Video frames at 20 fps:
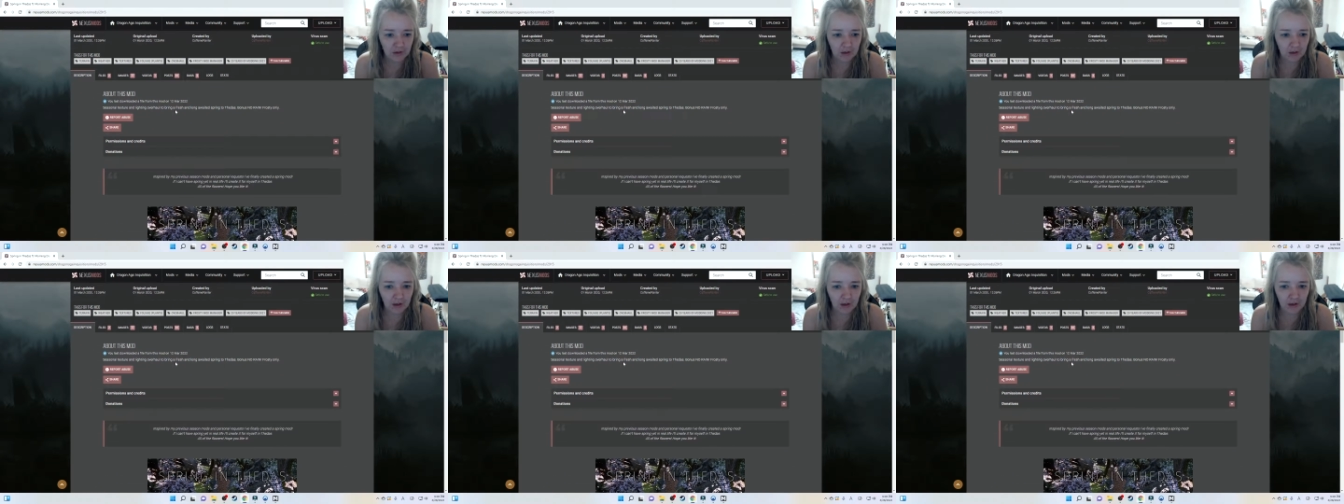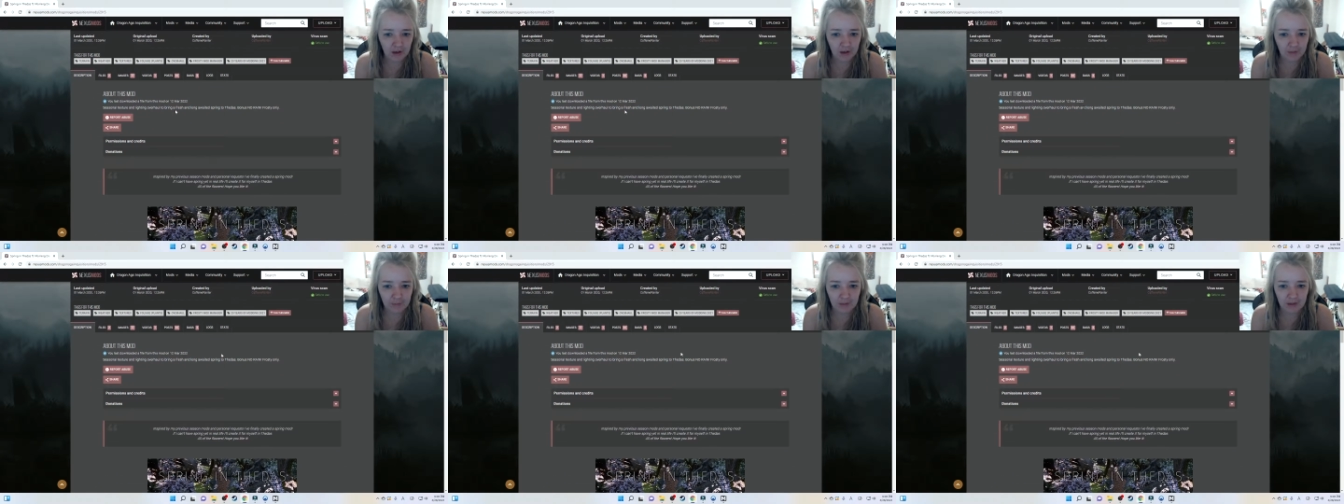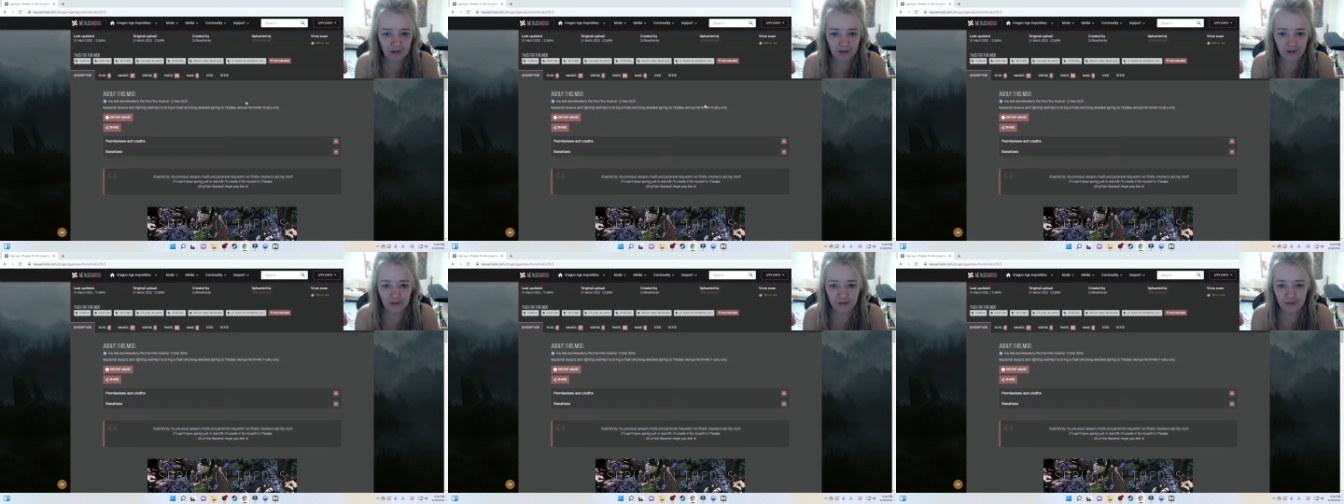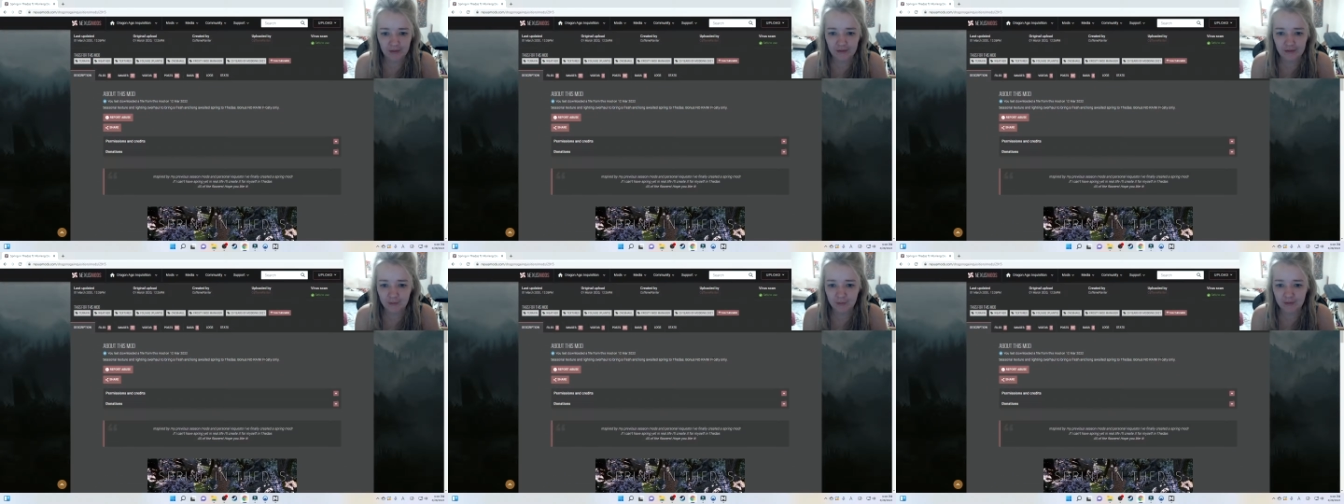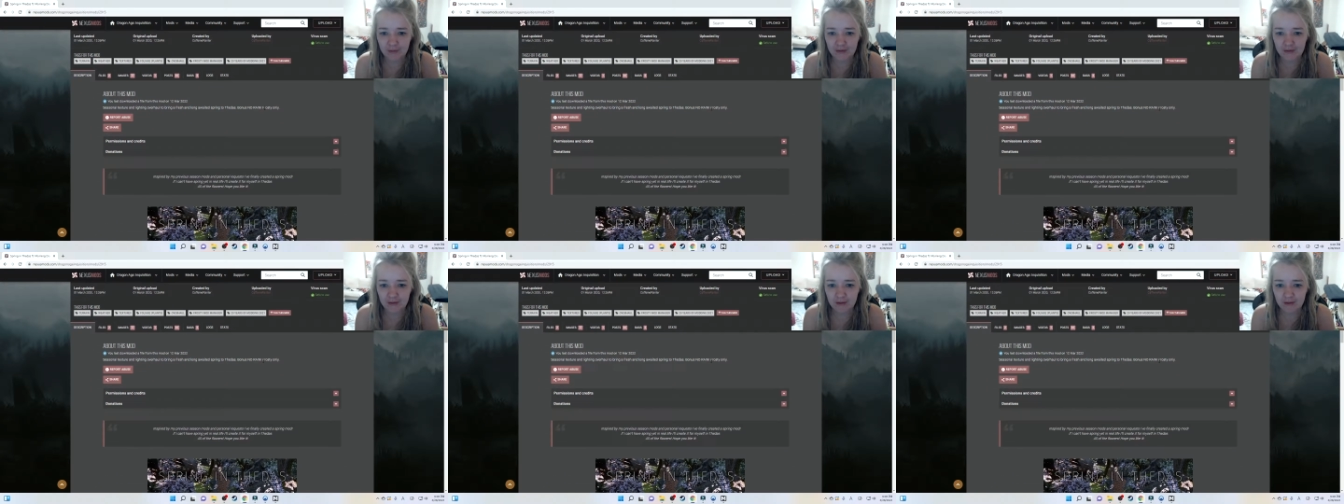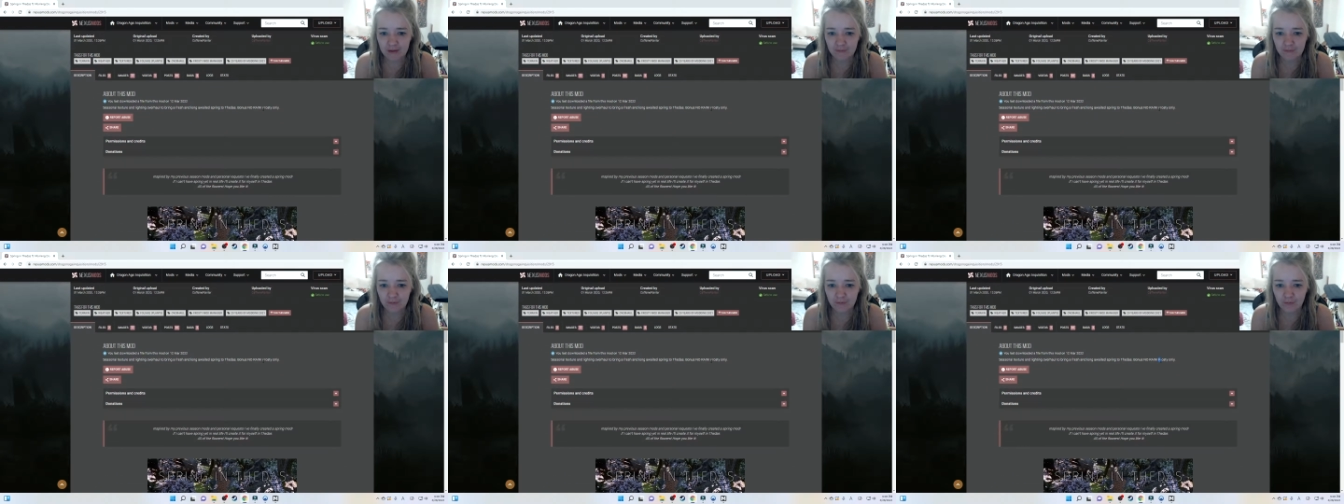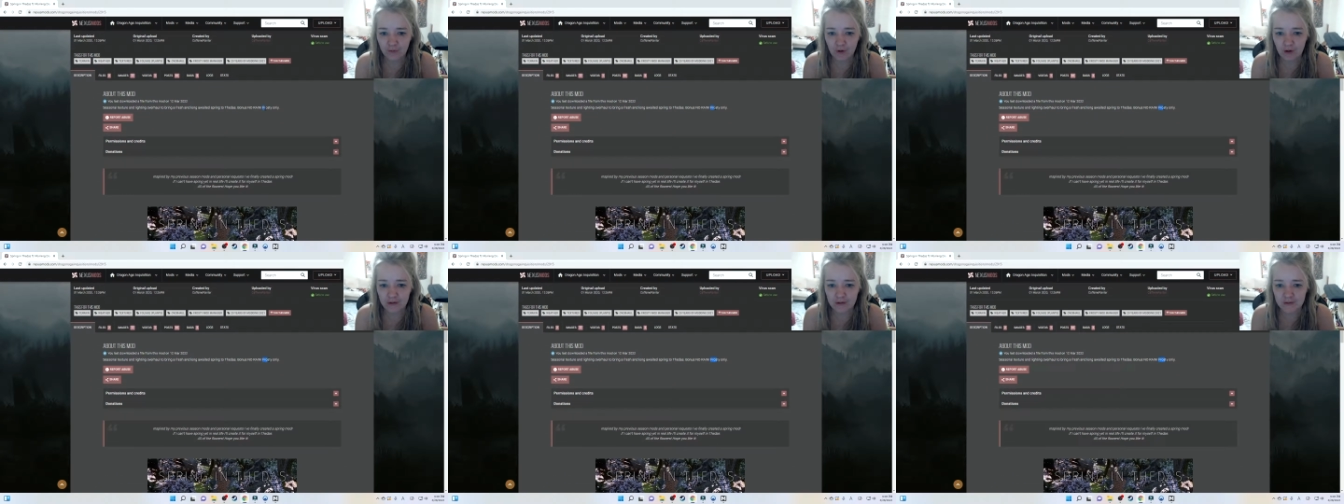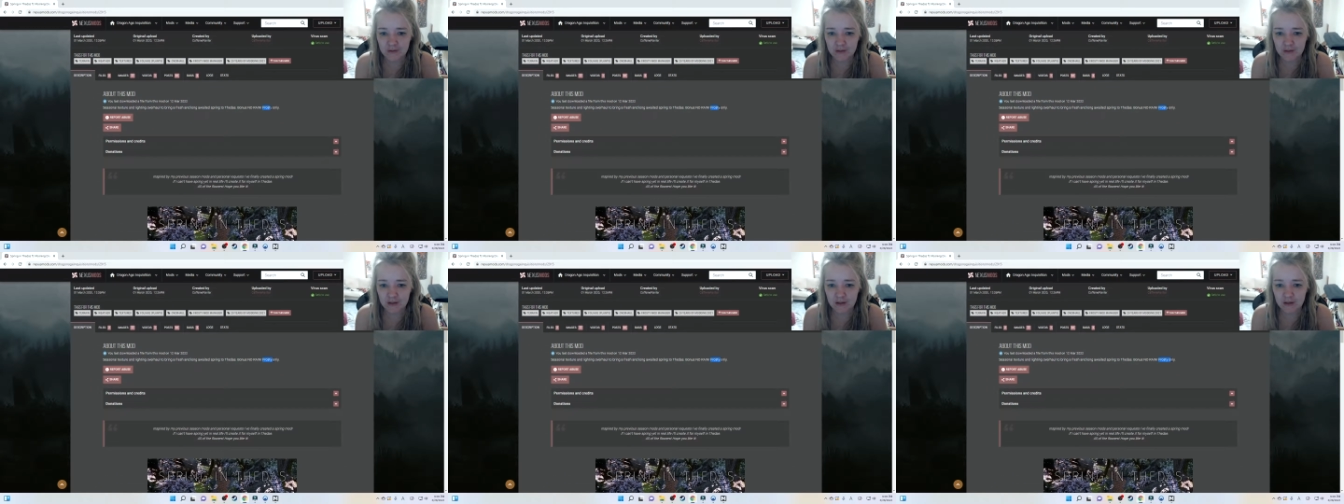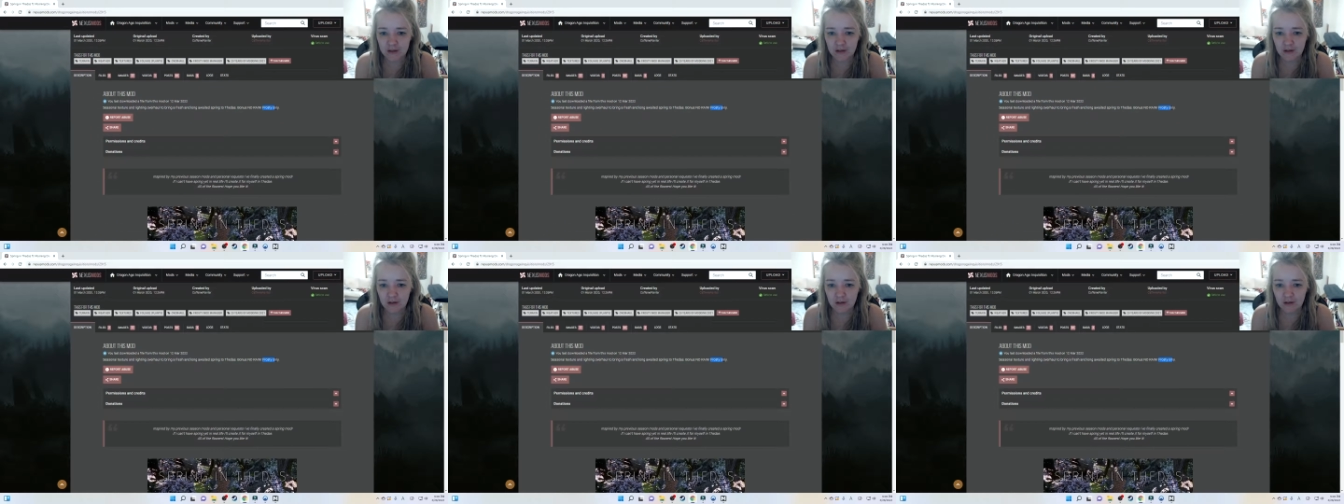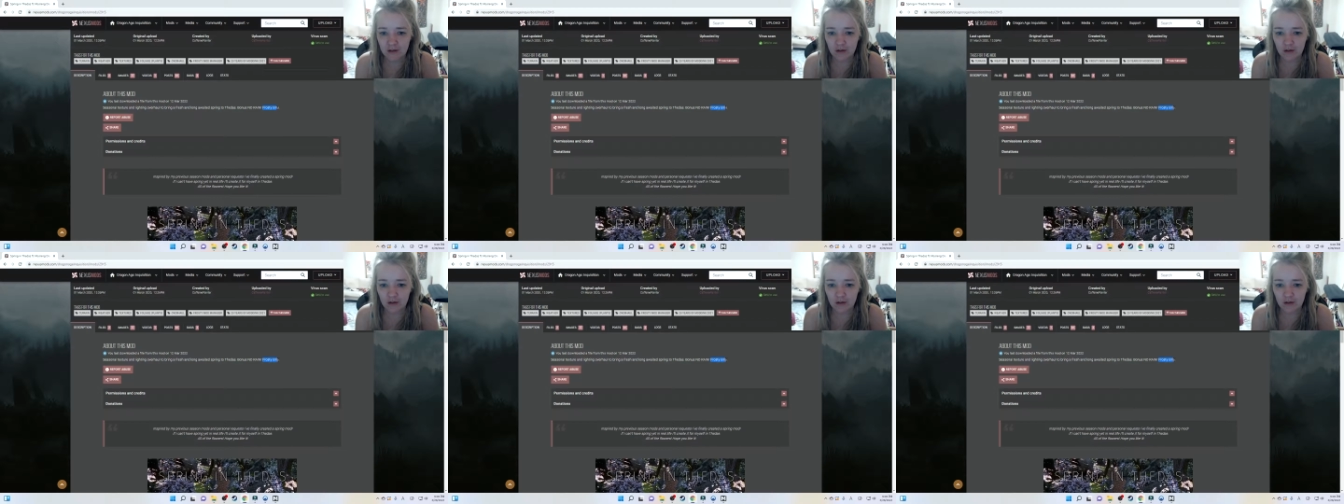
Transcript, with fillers: this one says Frosty